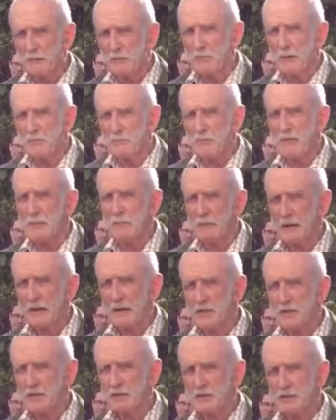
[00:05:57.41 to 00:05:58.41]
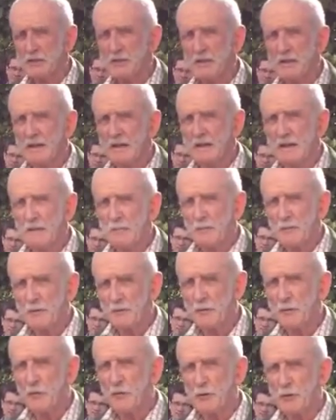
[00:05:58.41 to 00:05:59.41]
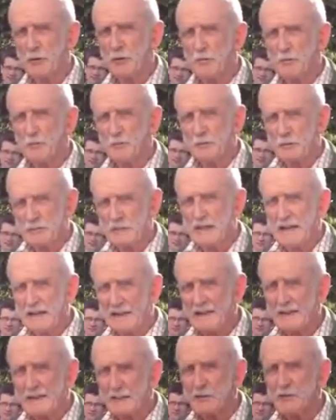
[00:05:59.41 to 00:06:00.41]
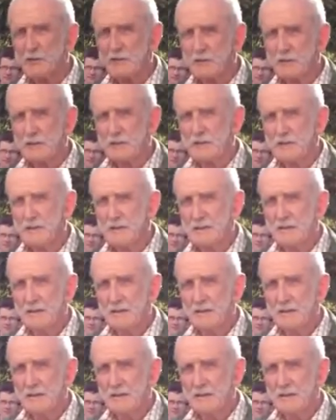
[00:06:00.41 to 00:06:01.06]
bumpy patches before you settle into it.